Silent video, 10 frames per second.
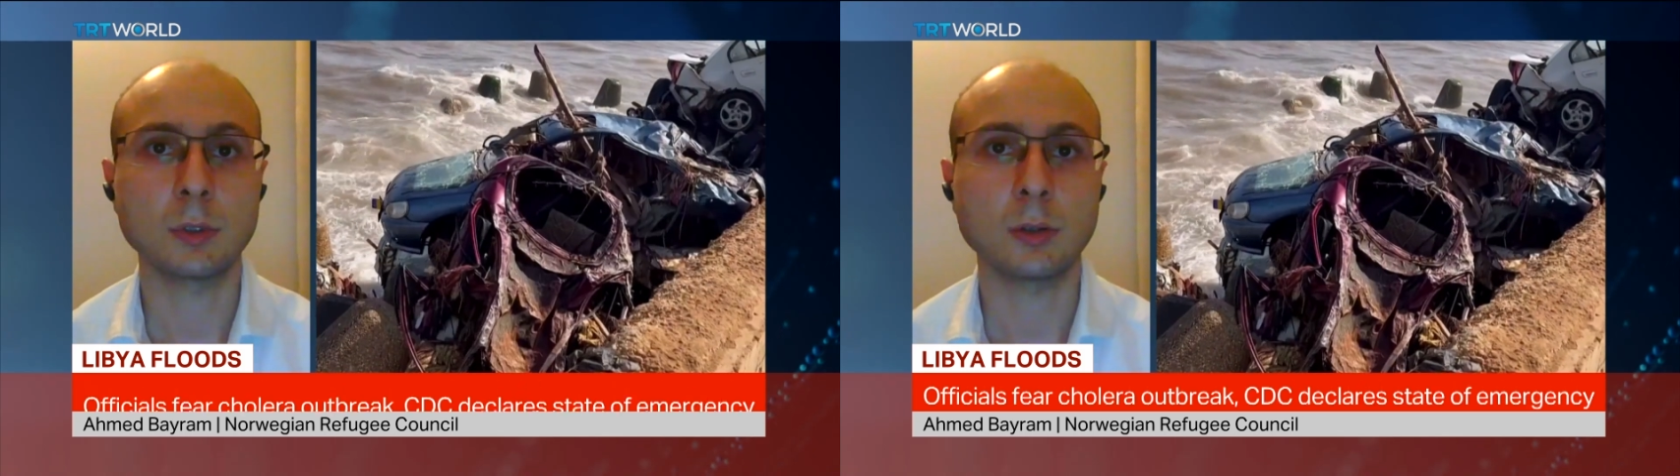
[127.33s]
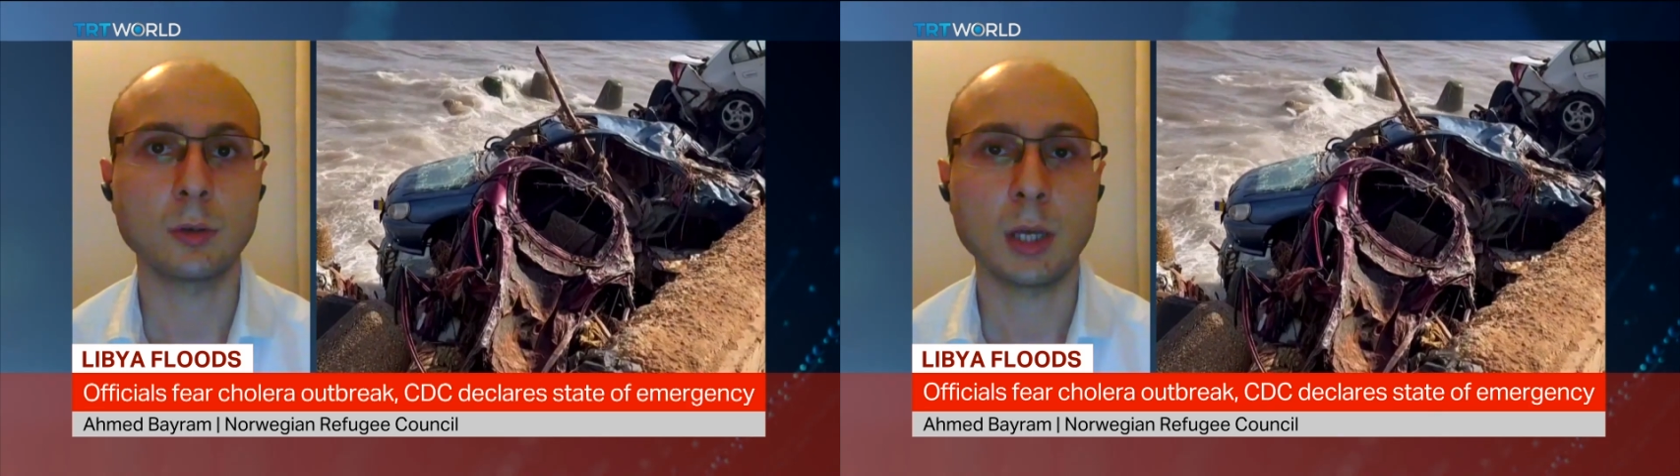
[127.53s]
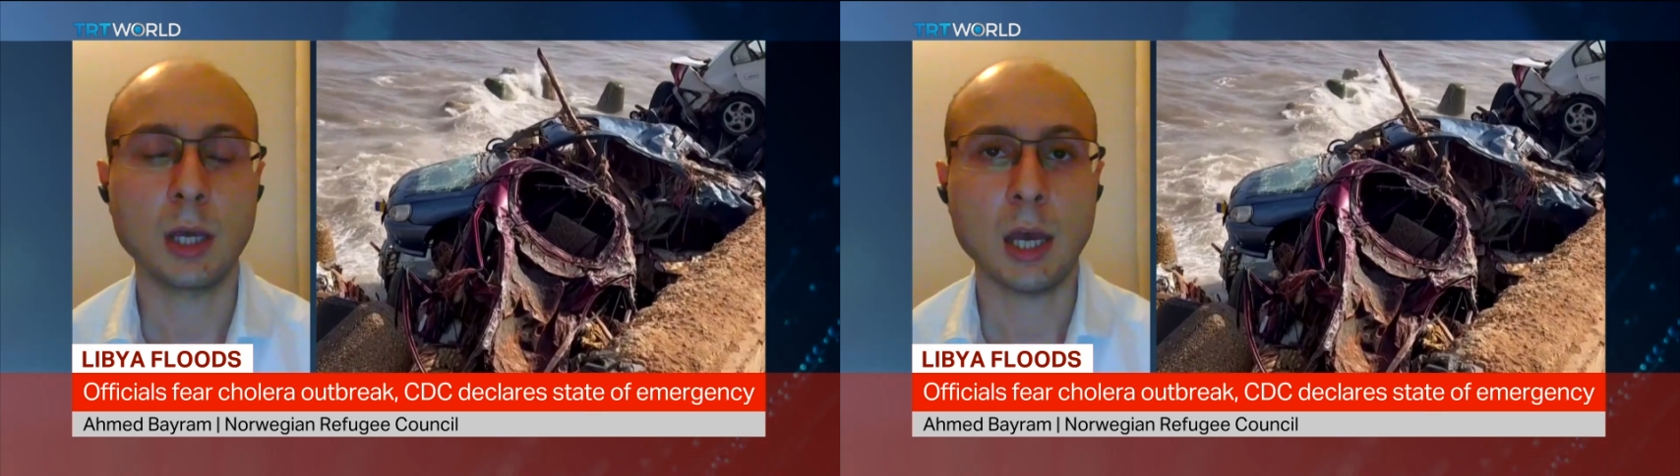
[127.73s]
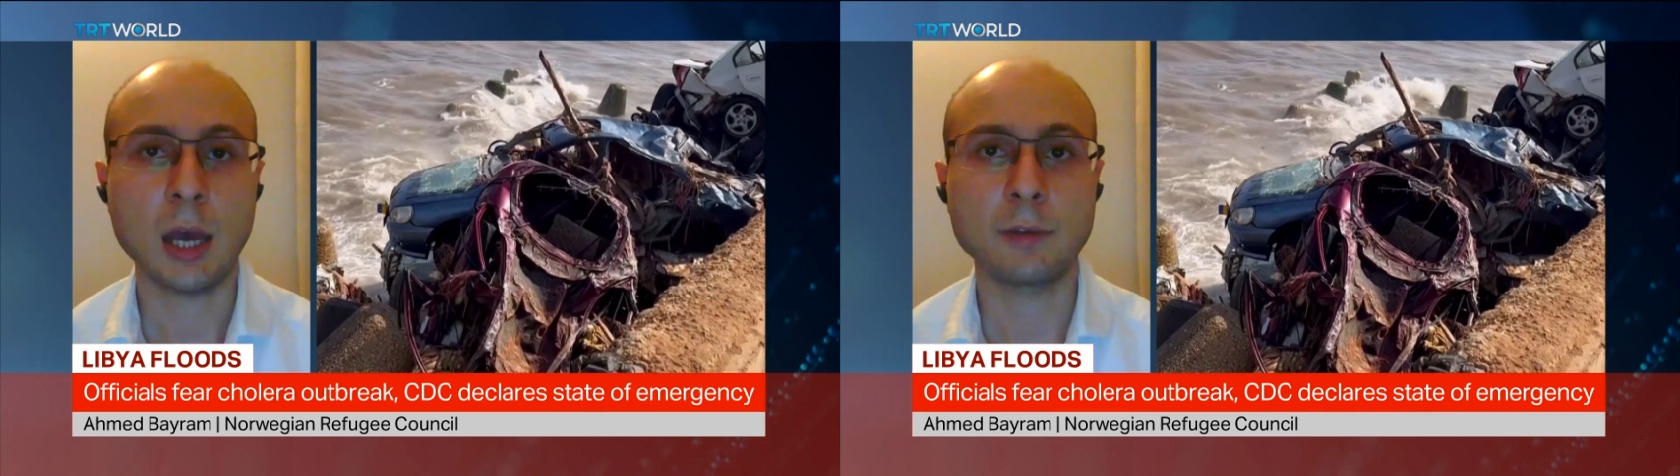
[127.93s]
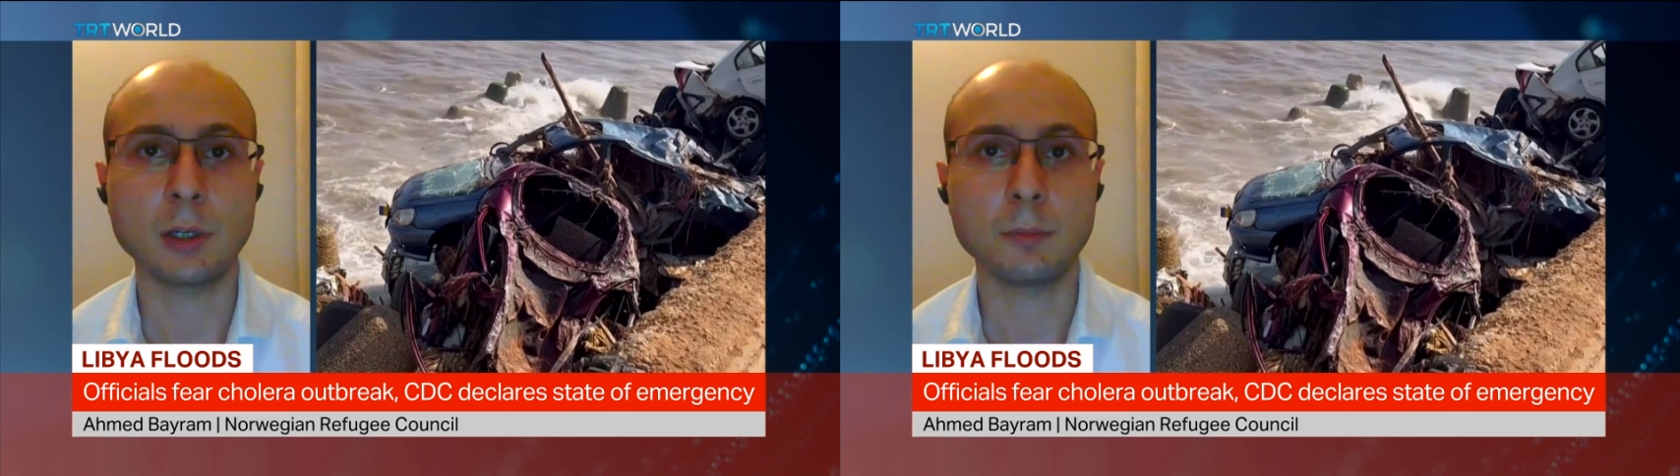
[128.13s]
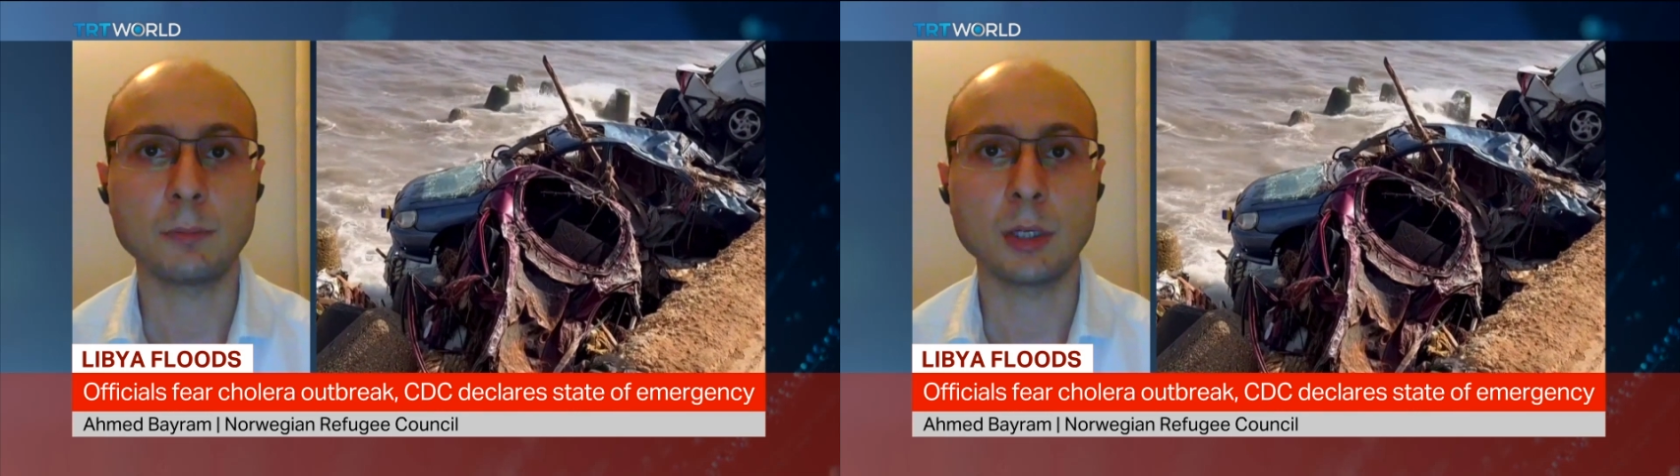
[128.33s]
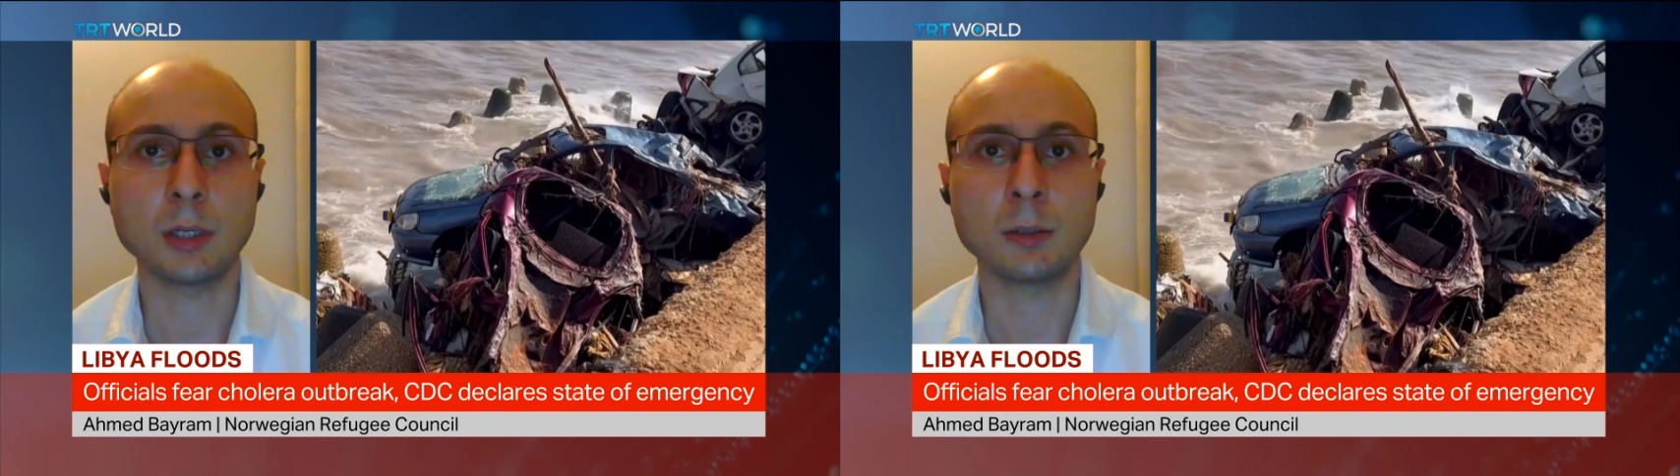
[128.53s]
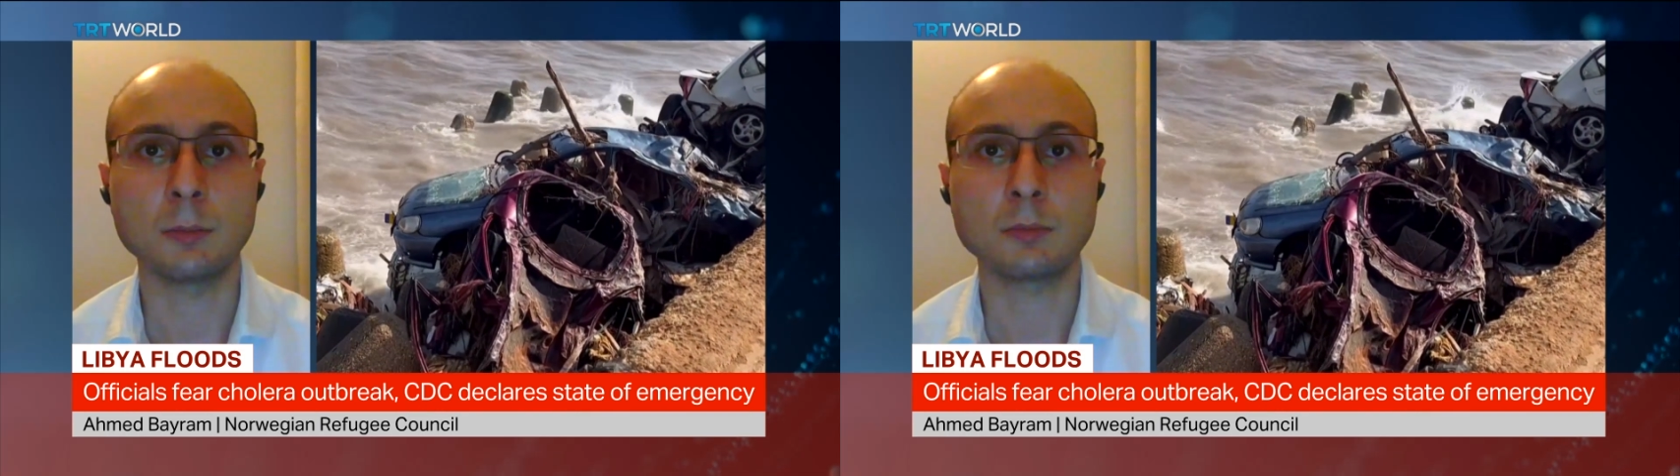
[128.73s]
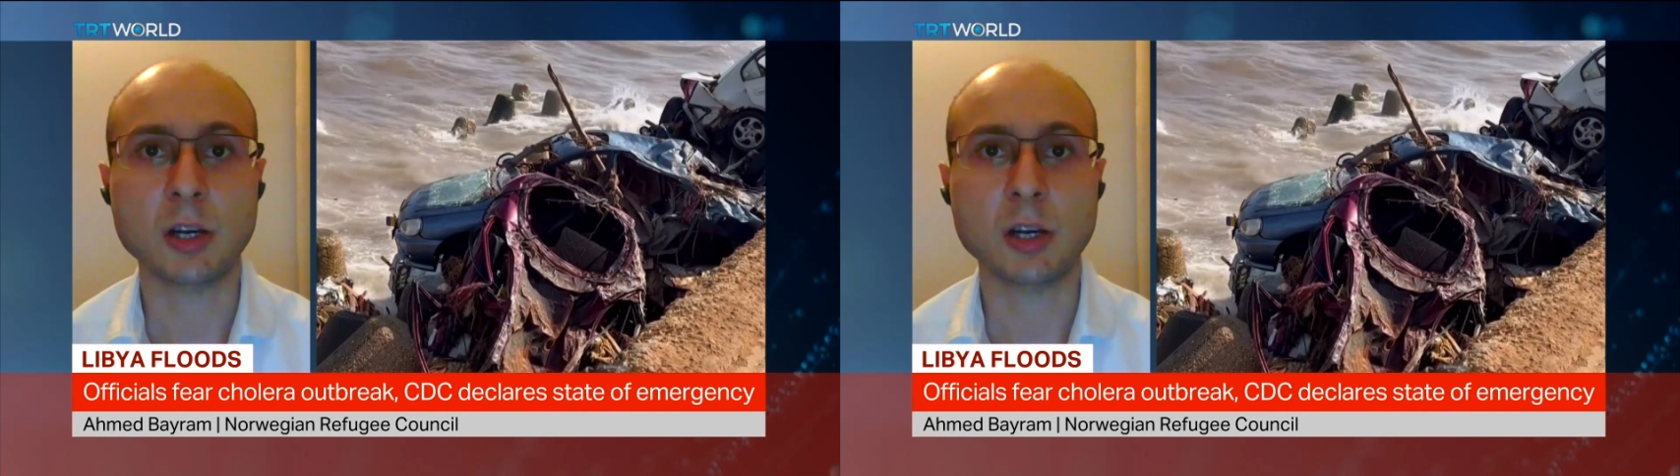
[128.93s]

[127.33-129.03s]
you know heavy uh,